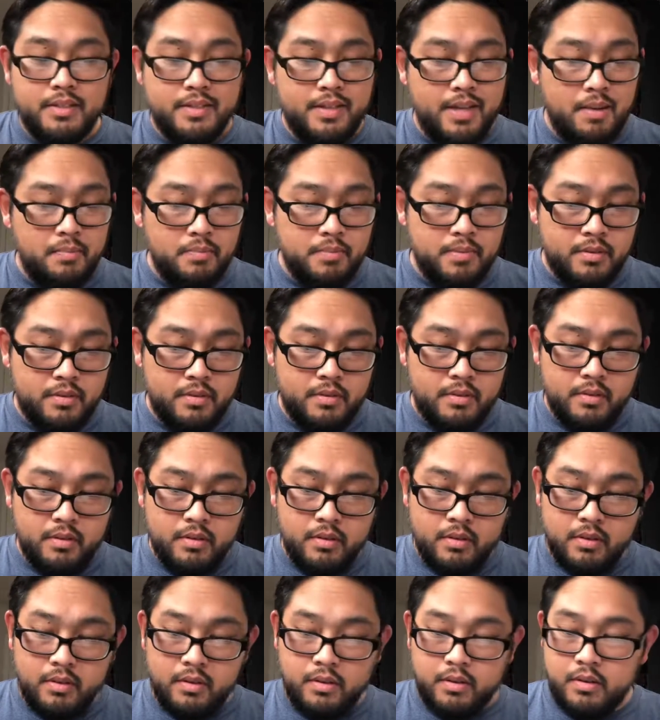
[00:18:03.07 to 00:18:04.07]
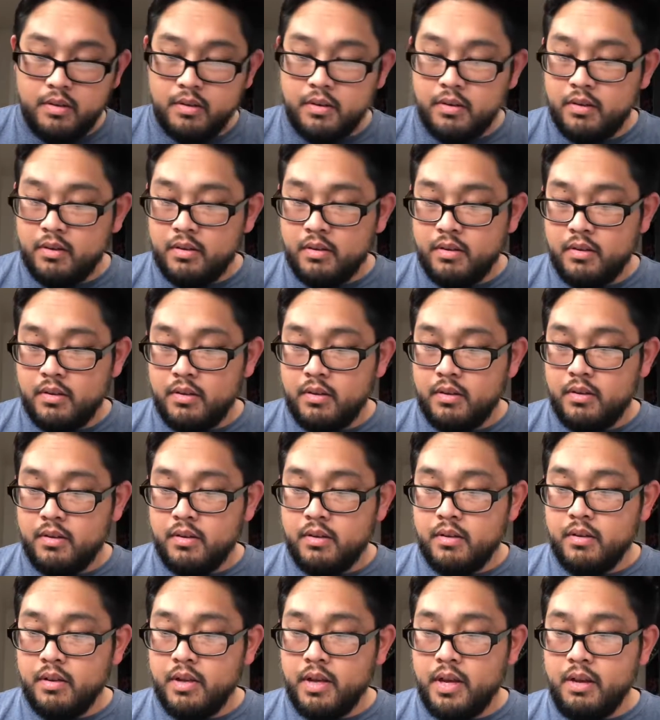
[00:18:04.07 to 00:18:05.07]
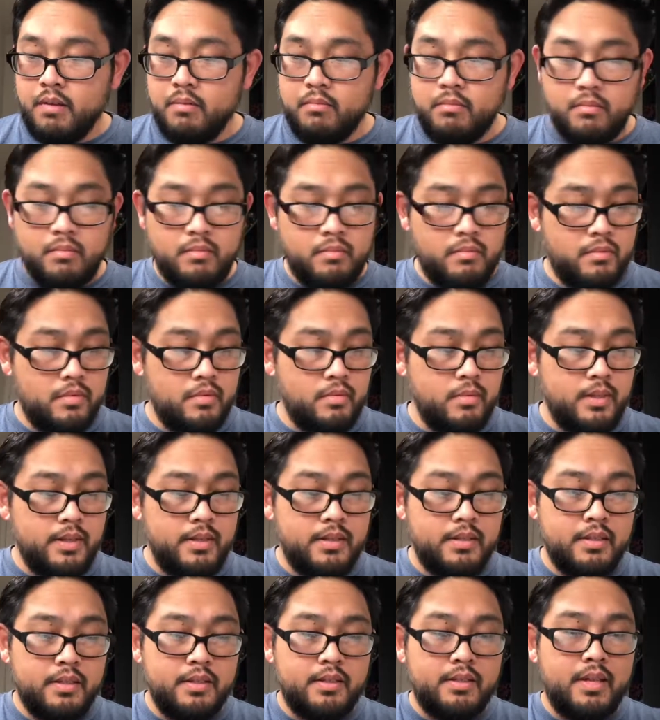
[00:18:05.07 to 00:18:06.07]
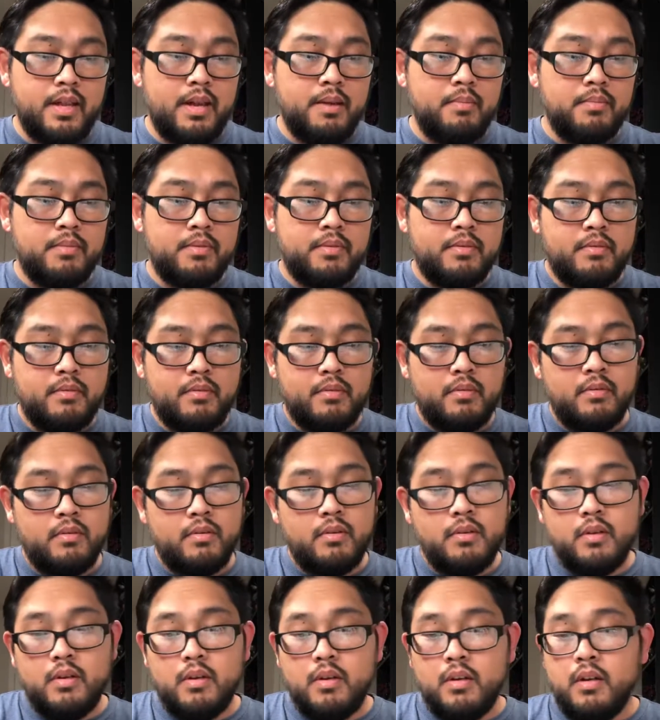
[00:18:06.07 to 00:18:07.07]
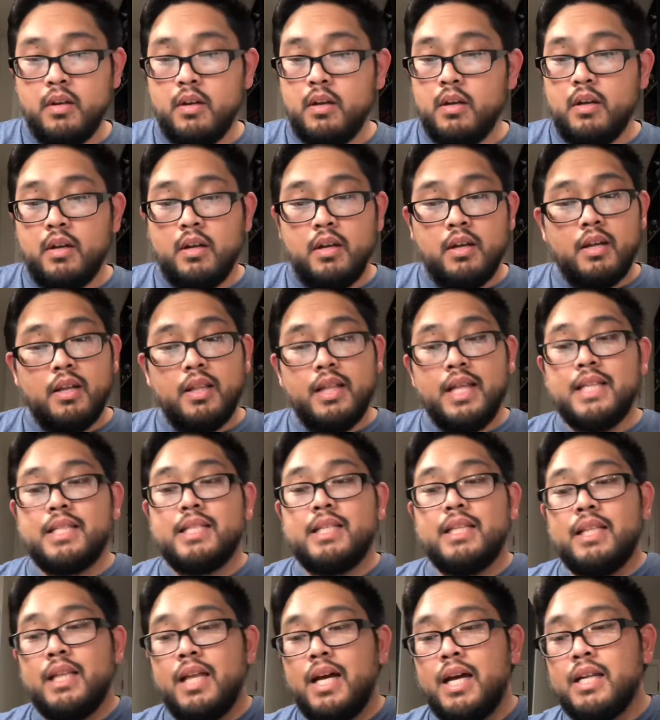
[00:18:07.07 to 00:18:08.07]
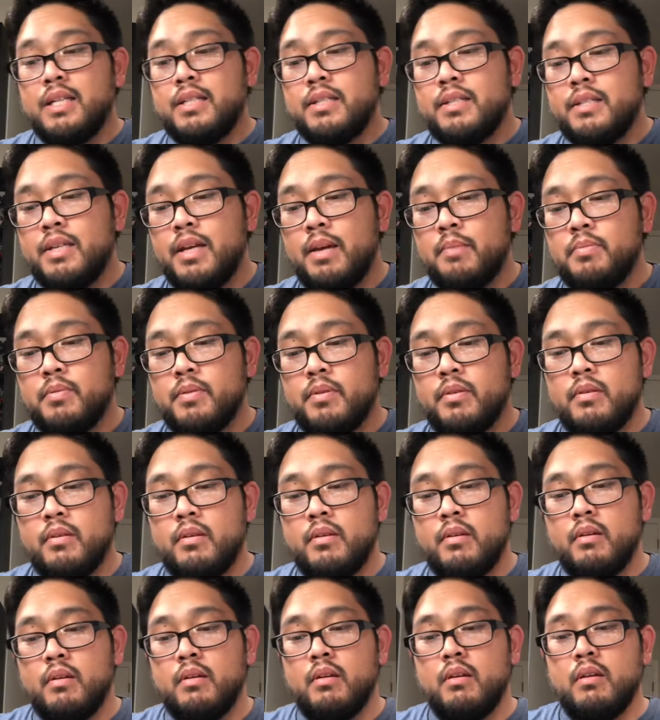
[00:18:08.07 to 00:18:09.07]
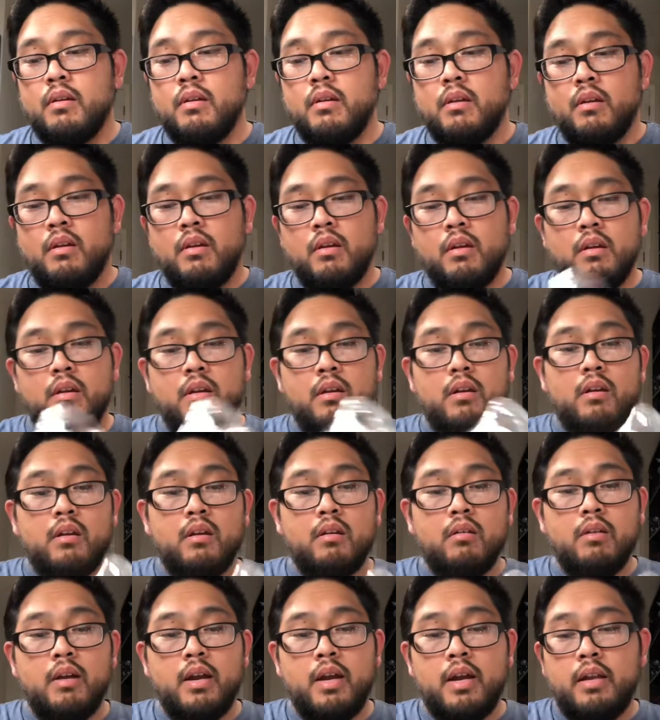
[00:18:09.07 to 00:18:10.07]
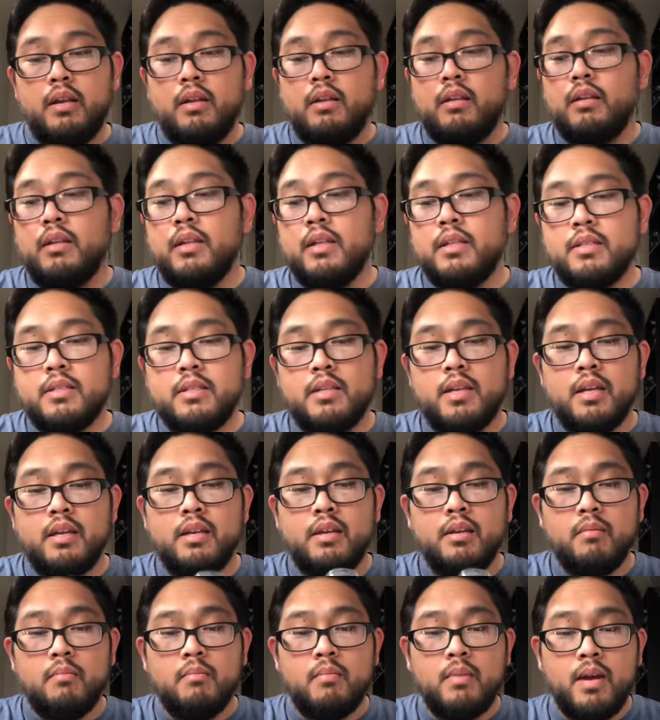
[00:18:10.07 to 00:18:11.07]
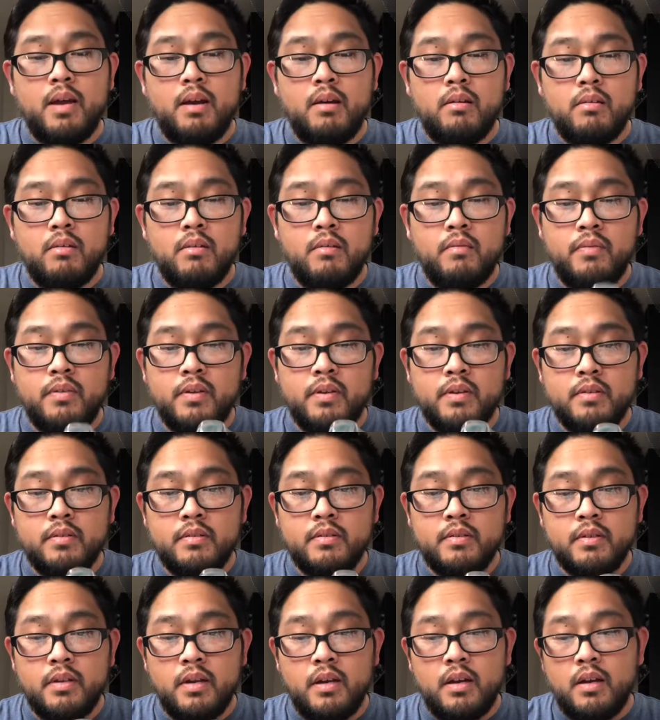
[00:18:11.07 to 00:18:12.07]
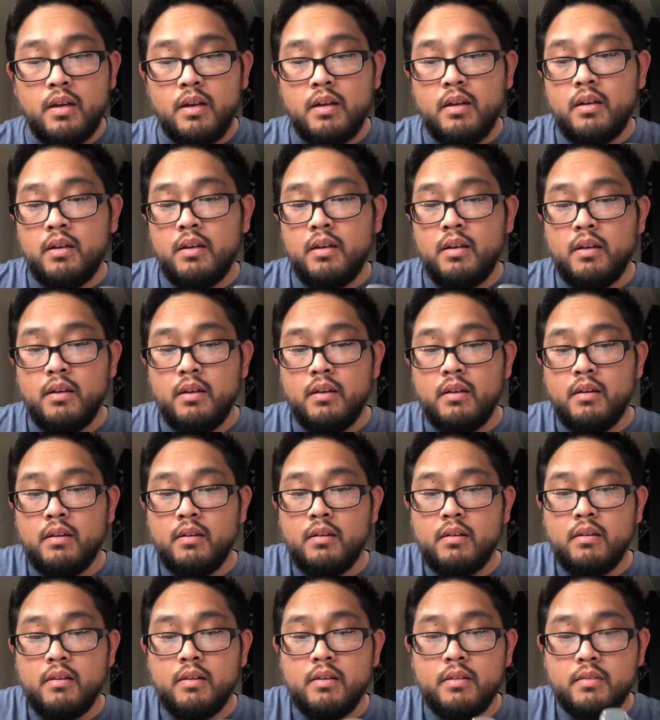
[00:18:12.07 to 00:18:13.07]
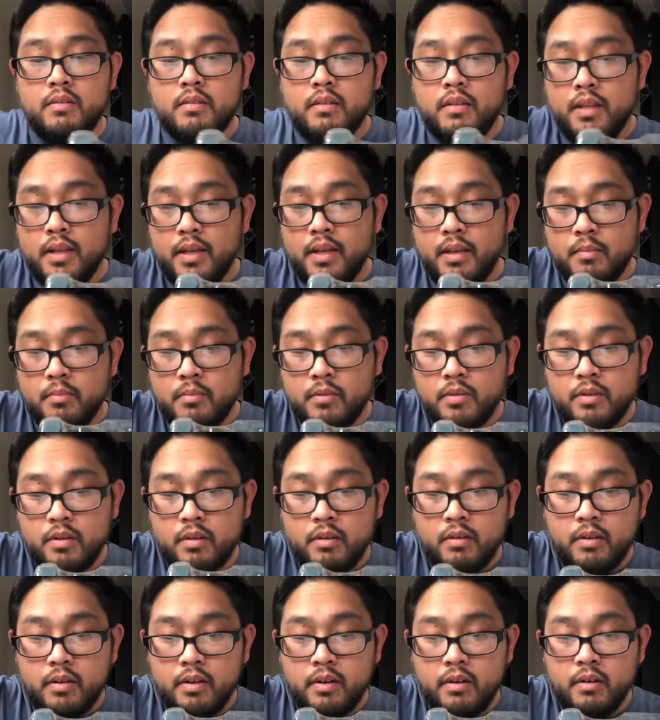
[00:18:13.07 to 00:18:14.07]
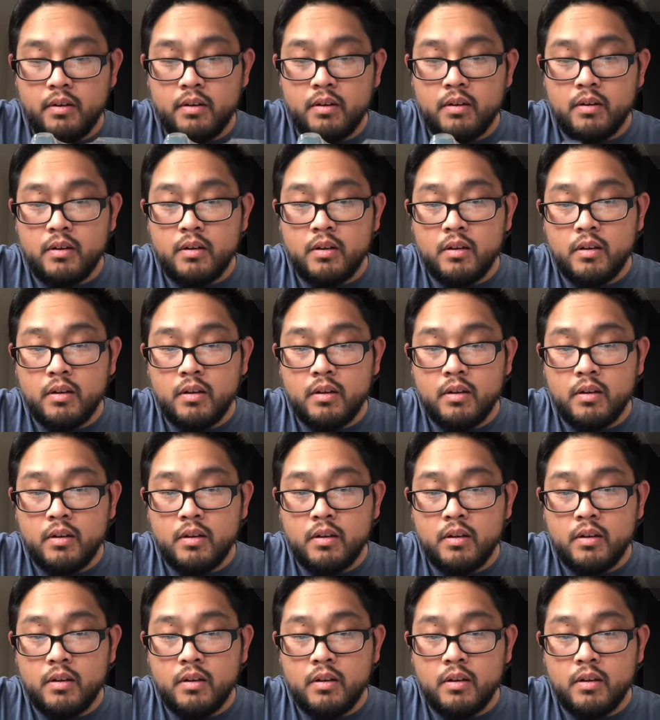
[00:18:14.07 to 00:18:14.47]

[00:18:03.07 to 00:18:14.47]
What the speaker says: steps? Yep, 26 steps. That's a lot of steps. All right, let's get him out of his clamshell here.